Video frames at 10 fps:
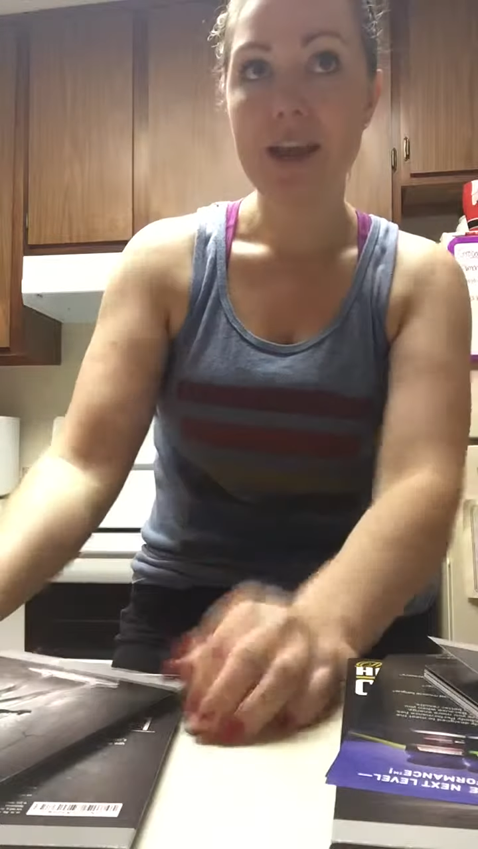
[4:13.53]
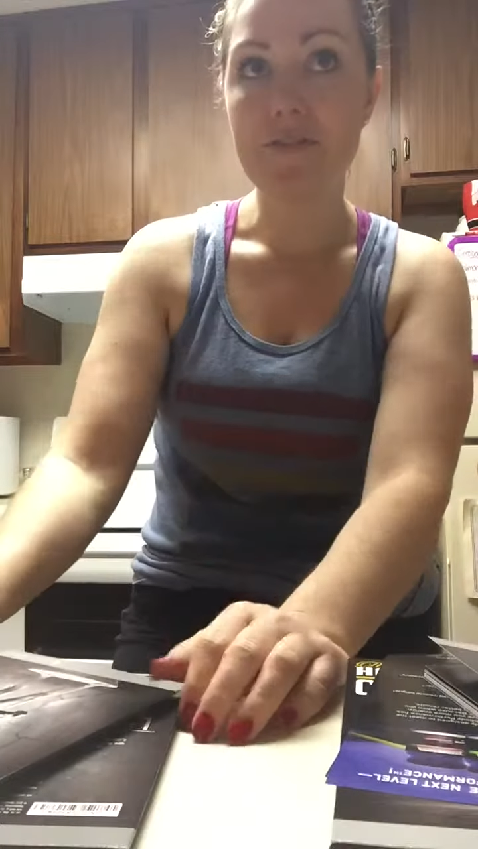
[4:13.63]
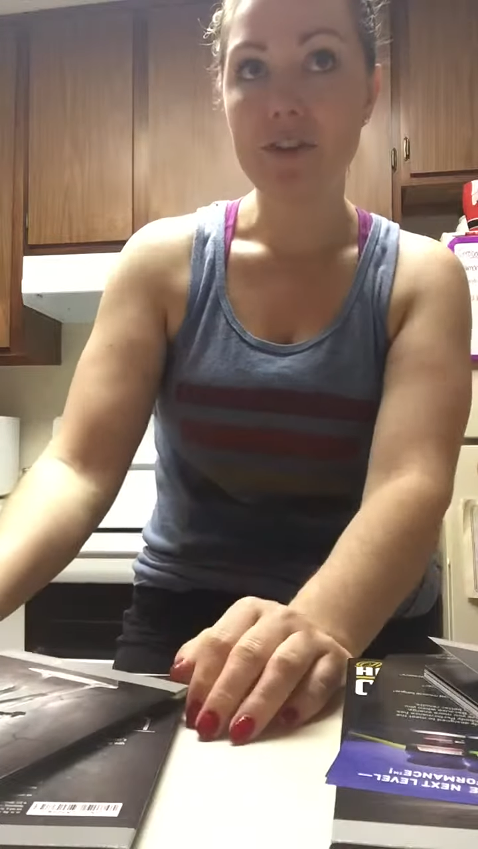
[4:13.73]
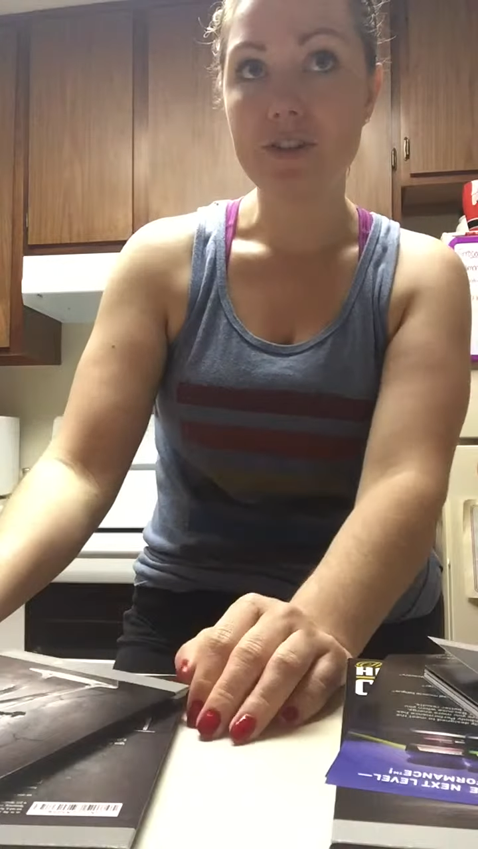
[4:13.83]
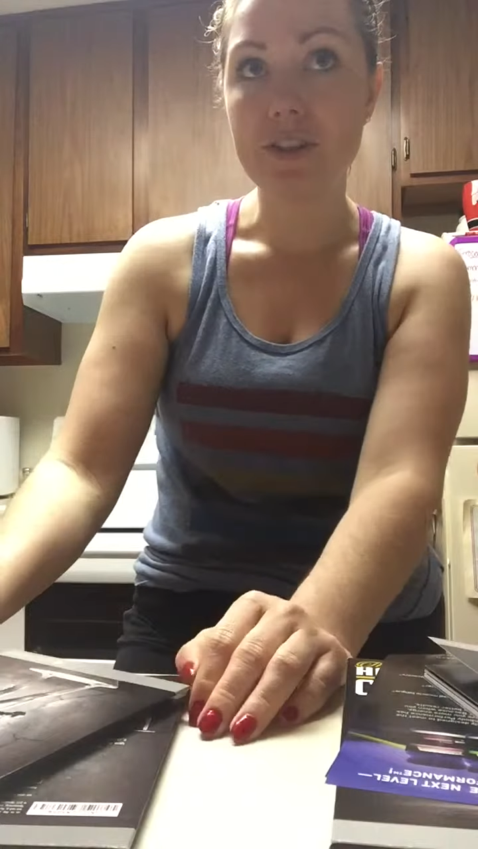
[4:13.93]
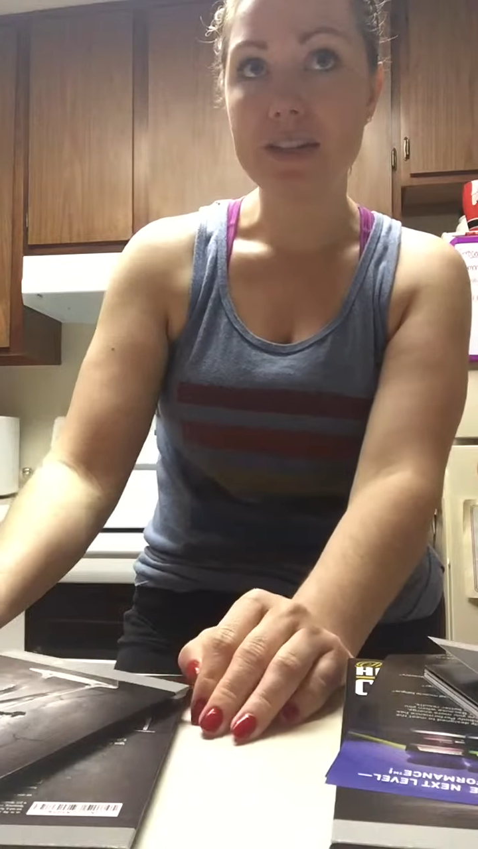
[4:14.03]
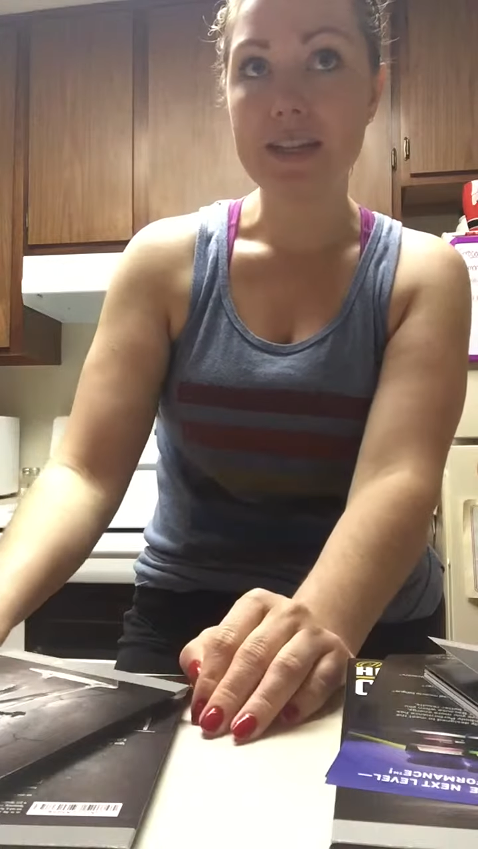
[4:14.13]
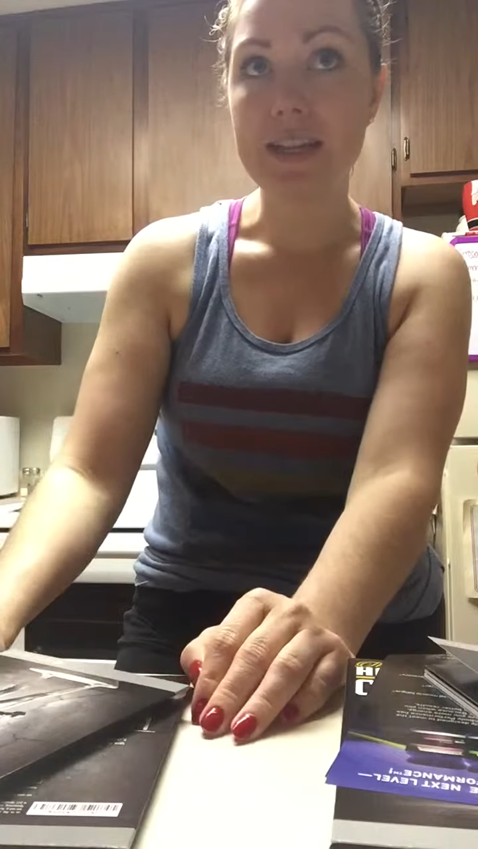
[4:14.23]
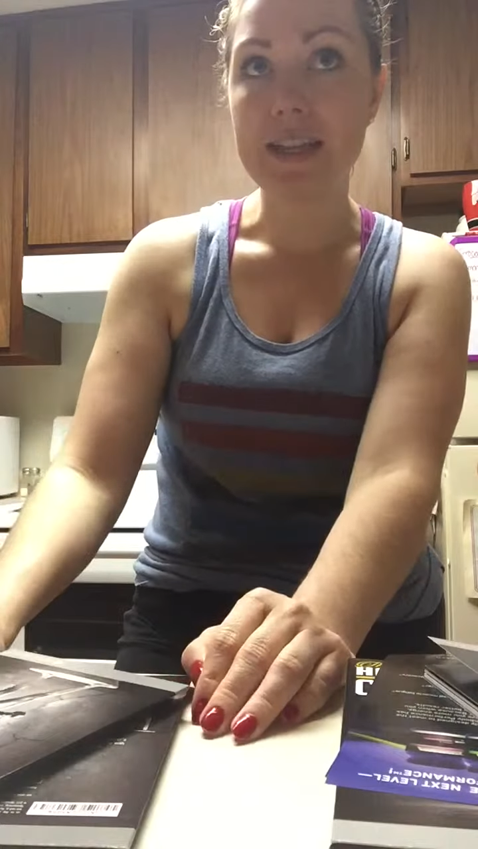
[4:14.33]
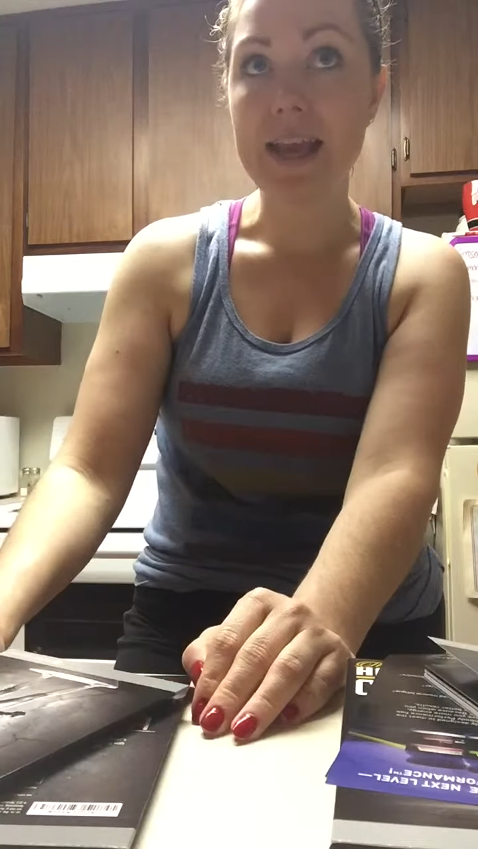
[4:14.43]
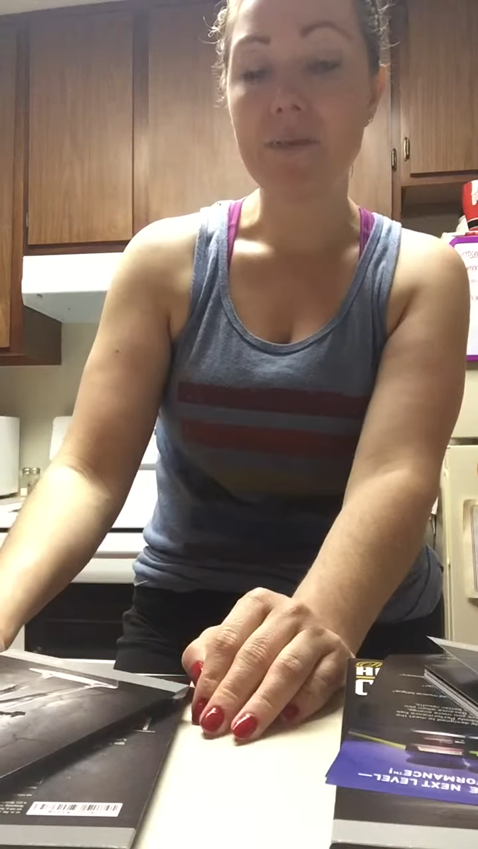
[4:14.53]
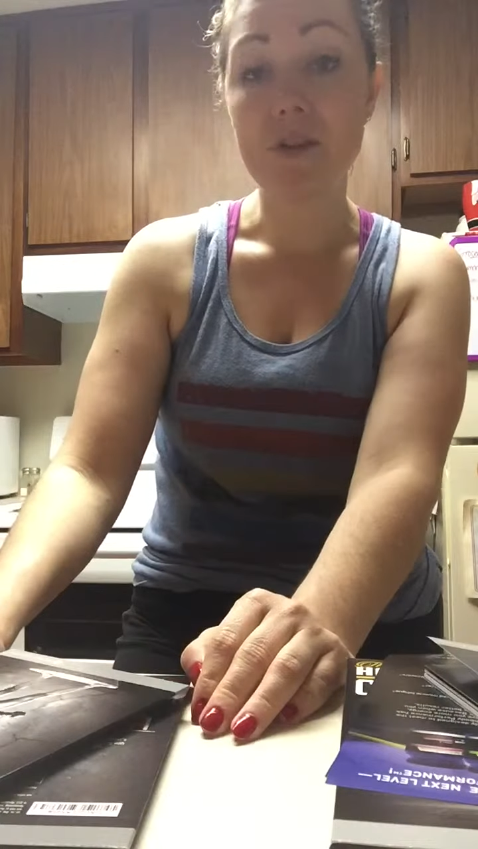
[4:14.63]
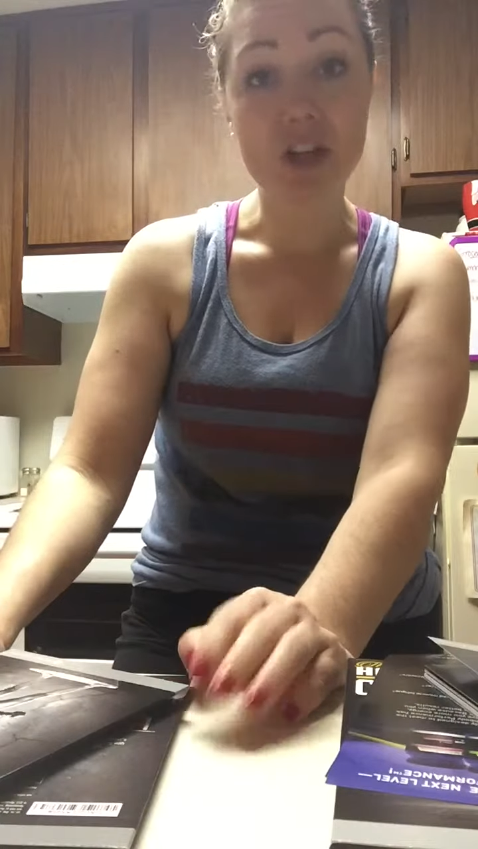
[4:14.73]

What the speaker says: if you're interested in that,